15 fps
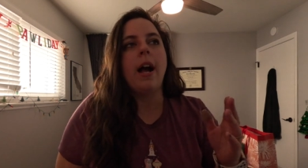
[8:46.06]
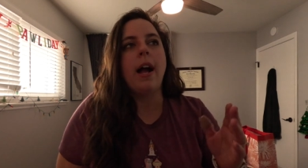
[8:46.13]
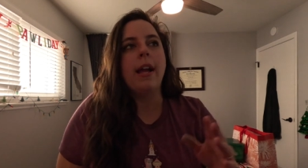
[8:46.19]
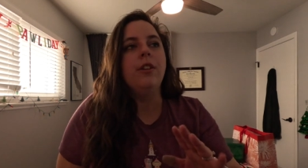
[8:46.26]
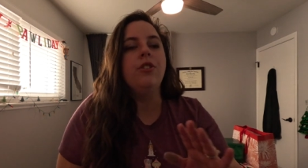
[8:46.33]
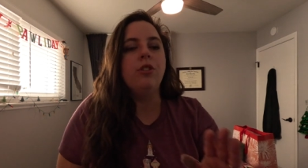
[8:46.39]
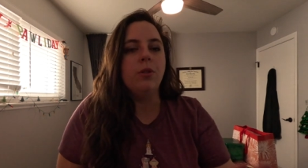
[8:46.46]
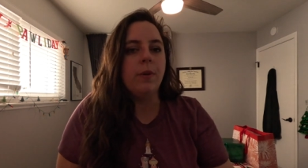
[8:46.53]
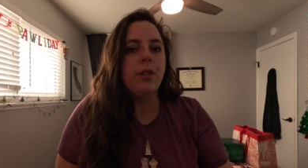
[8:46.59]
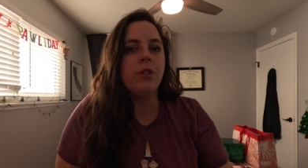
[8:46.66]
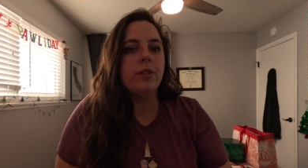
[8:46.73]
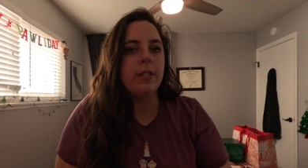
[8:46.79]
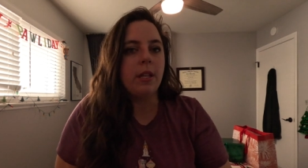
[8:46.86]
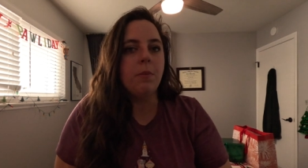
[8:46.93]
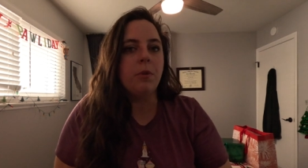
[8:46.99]
I do
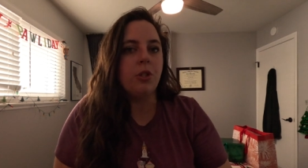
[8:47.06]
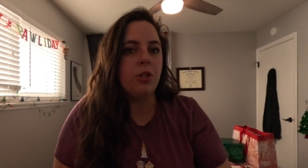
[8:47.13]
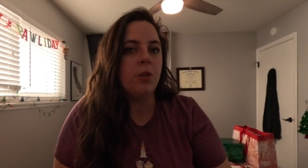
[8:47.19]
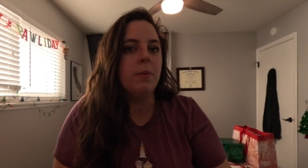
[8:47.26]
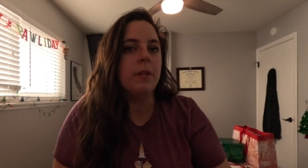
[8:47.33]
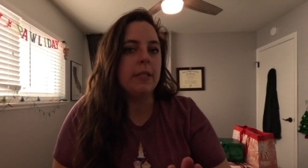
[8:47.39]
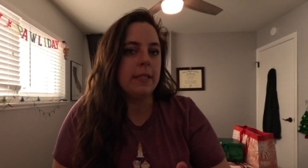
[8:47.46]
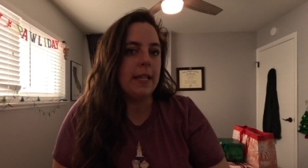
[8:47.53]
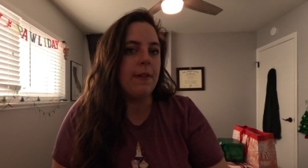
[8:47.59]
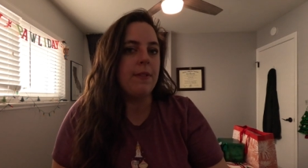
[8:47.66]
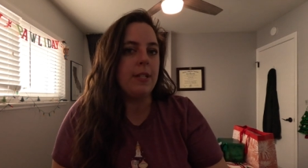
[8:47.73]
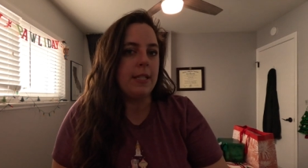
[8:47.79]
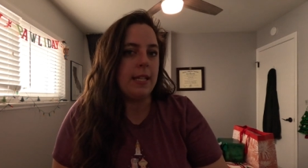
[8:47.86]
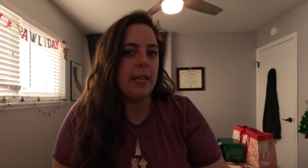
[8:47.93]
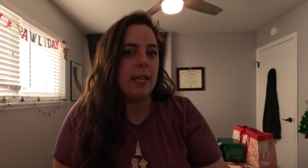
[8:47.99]
understand when she was
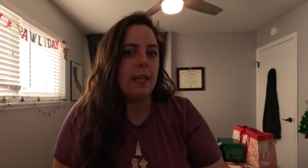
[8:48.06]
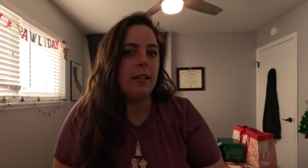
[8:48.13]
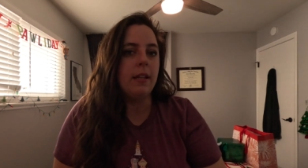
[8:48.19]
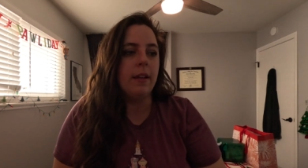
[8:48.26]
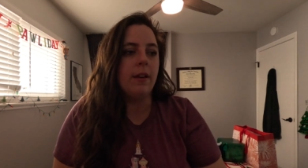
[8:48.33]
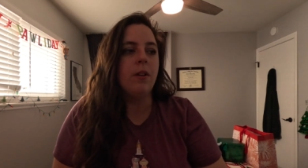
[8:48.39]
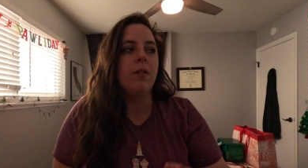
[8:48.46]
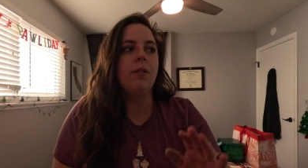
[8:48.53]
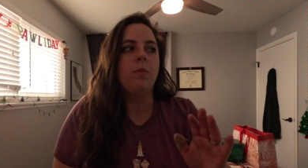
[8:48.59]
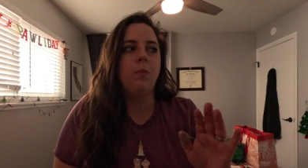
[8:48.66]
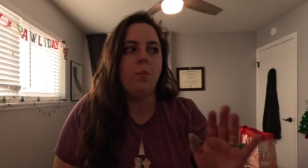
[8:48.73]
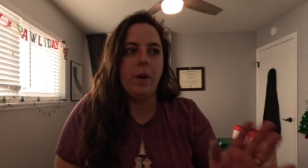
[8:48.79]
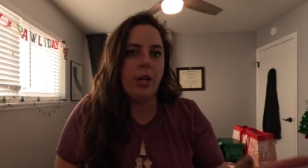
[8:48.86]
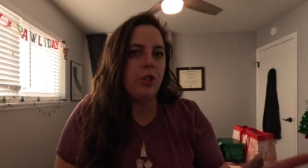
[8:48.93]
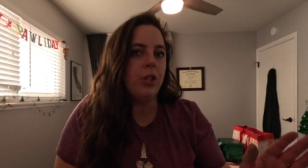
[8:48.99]
17,
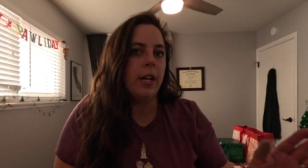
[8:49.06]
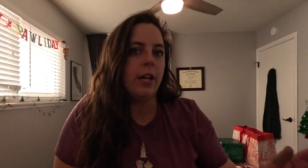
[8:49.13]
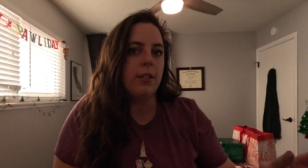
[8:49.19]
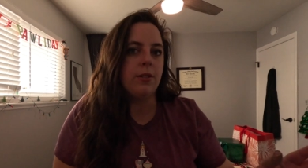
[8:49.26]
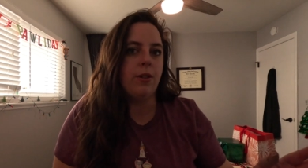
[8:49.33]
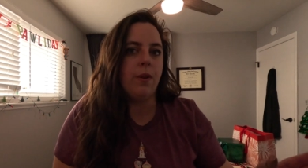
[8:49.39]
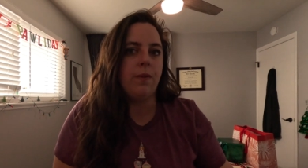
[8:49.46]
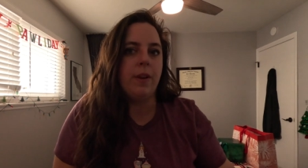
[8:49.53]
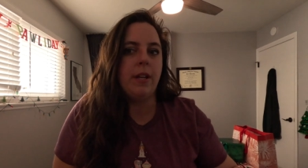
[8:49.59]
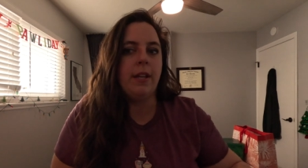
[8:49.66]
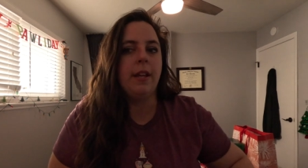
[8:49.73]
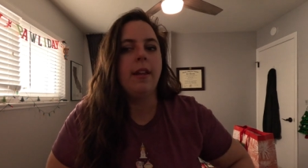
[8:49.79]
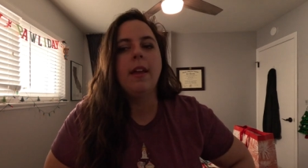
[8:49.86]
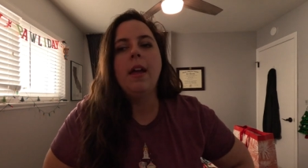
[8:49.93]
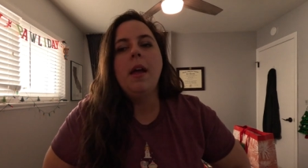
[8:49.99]
why she got so
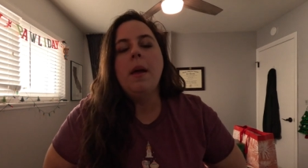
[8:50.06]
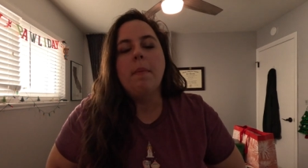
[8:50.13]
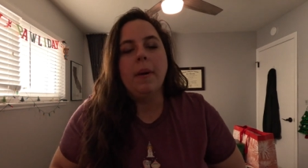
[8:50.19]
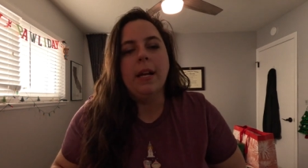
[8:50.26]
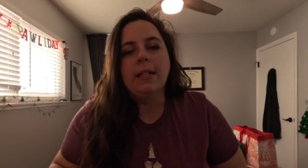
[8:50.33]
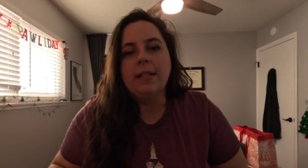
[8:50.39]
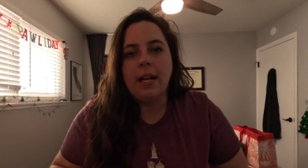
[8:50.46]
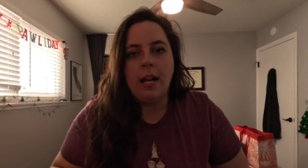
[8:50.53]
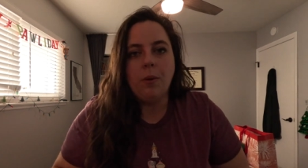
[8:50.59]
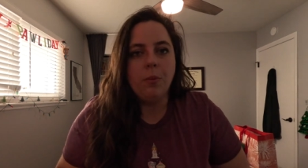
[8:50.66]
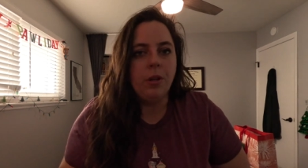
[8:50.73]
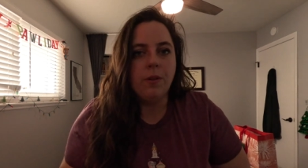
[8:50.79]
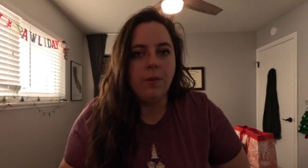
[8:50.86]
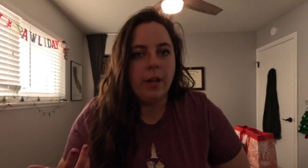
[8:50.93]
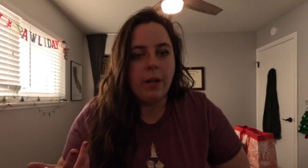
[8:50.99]
offended because I
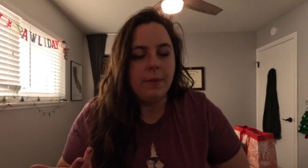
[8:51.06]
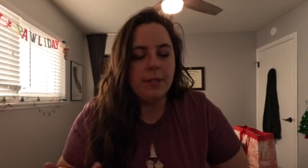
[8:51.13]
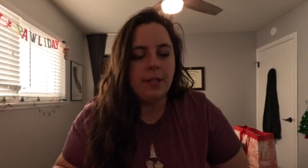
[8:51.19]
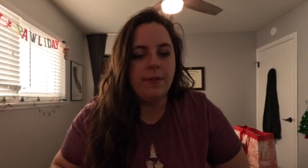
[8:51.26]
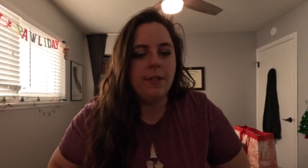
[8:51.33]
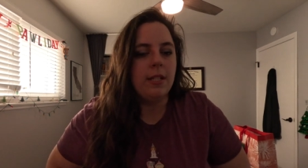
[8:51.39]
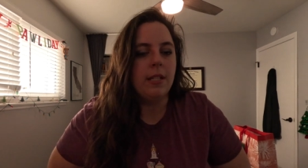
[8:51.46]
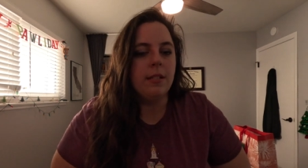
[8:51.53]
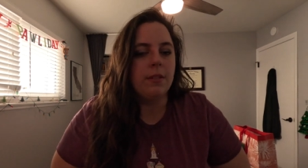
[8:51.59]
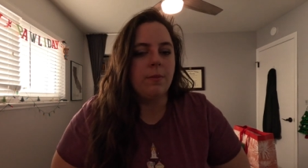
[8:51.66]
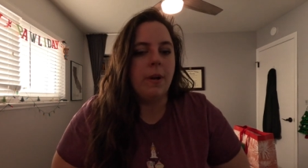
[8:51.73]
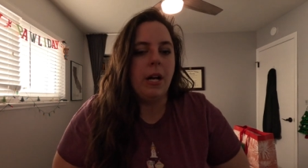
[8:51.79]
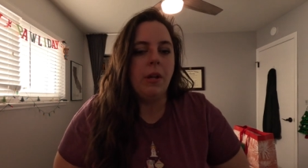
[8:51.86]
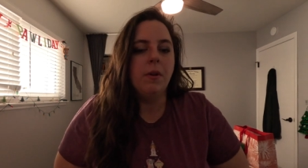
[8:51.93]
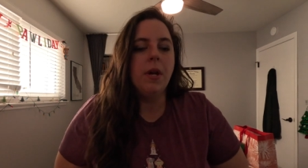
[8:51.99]
would have when I was 17 as
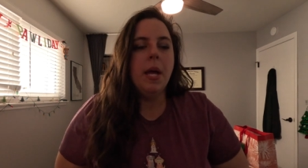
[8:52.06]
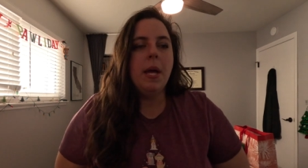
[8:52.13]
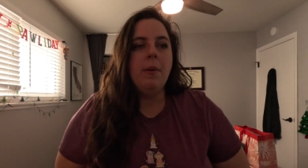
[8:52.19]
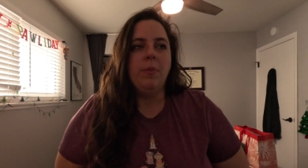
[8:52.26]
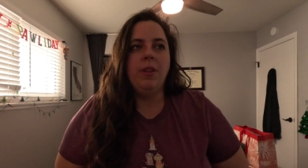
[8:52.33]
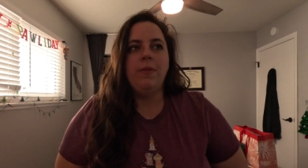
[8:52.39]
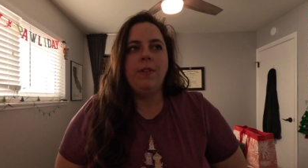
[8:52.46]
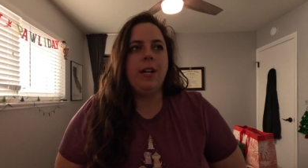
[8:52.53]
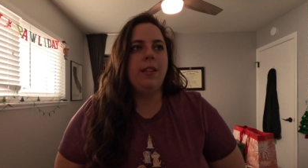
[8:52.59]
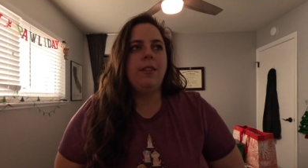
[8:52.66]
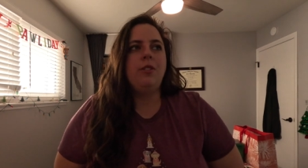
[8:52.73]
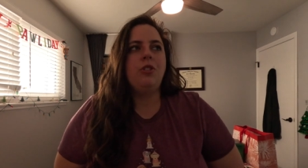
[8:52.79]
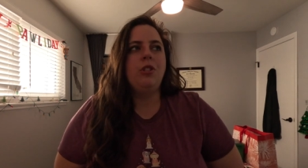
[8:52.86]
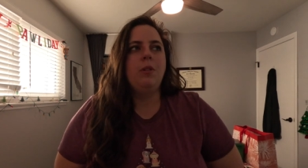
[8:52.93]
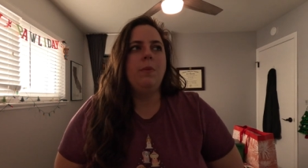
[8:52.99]
well. But the fact
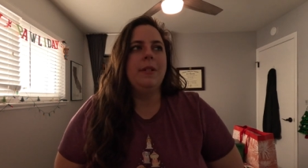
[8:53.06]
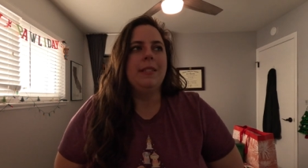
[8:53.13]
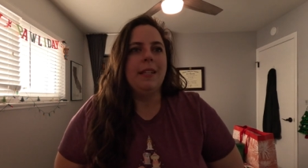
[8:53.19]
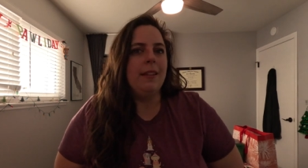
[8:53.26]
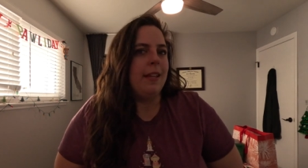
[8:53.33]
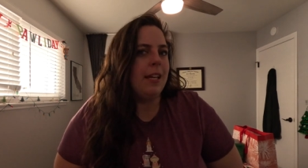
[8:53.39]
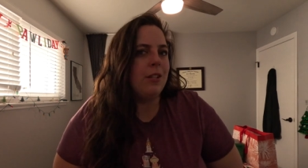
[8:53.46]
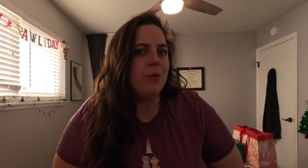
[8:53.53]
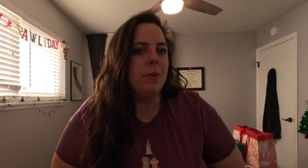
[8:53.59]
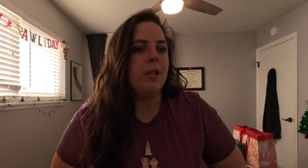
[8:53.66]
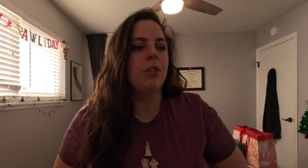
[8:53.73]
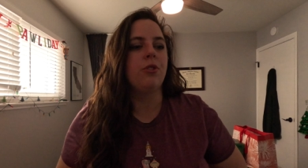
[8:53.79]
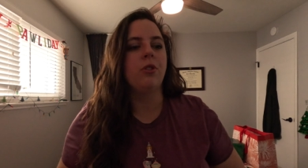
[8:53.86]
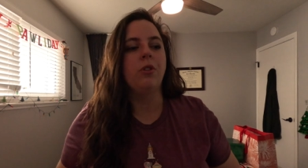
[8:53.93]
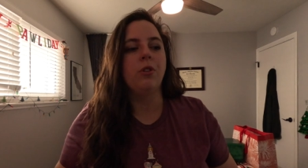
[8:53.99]
that she was late
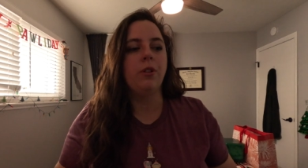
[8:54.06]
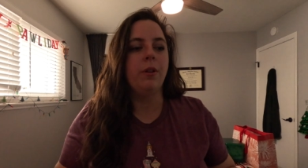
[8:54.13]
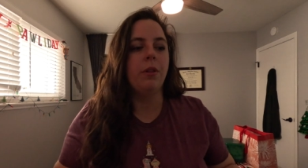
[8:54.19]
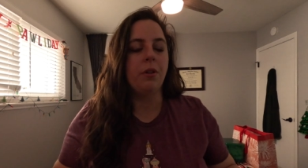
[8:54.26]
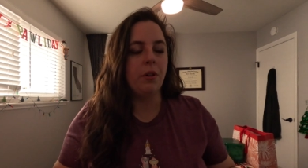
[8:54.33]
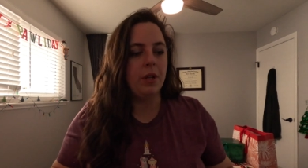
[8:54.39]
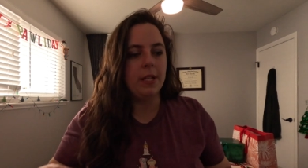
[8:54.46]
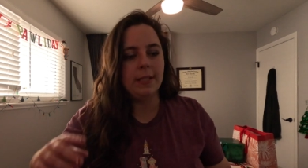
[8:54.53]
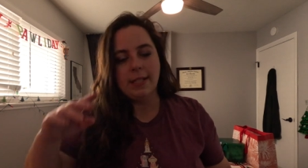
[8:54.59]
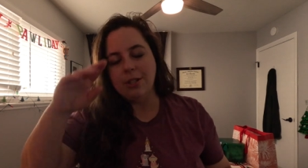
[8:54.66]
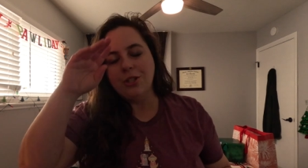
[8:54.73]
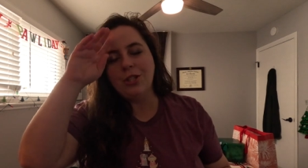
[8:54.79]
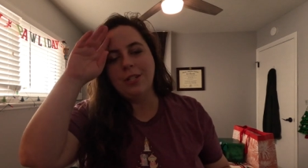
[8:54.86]
20s or early 30s and